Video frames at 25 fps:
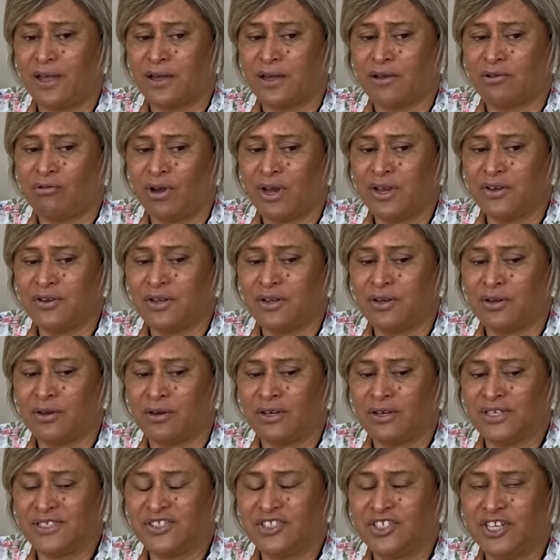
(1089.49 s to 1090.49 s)
greater
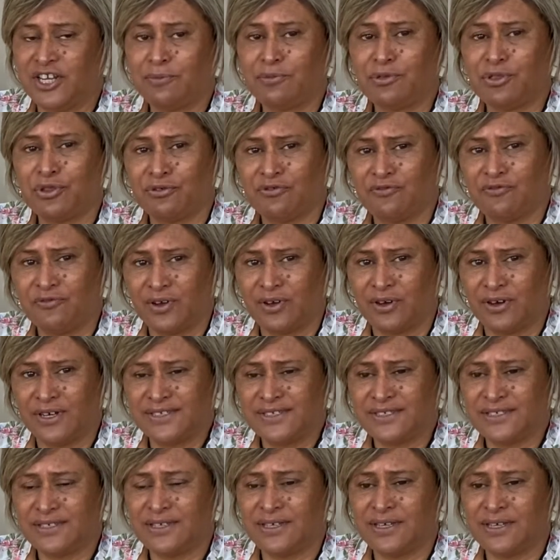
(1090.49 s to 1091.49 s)
like depth of
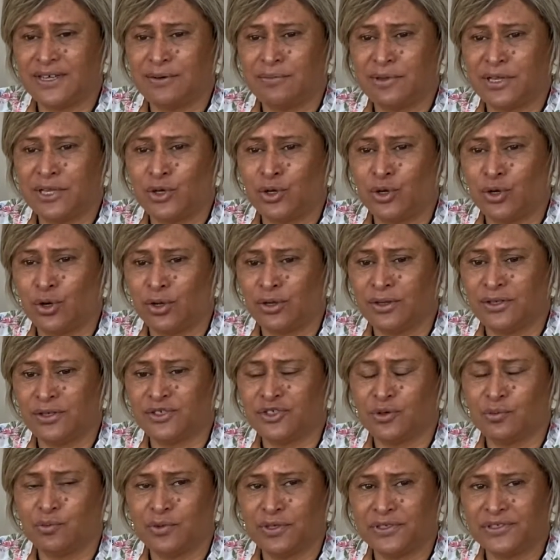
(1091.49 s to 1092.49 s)
light and
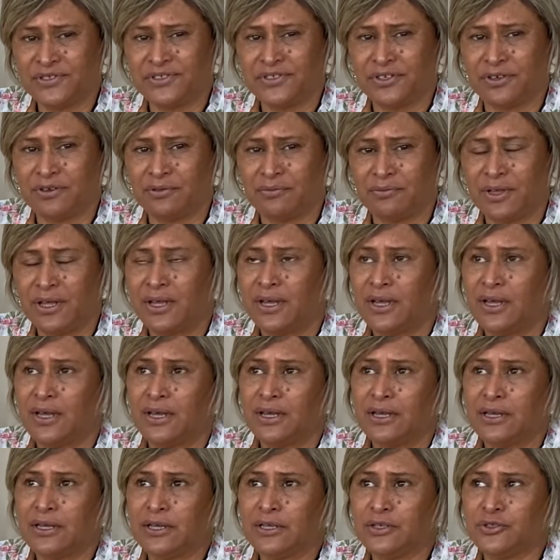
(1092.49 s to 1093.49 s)
knowledge and wisdom
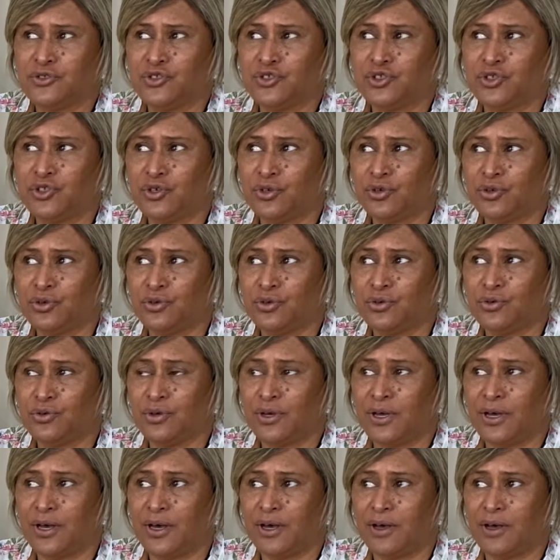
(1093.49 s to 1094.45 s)
into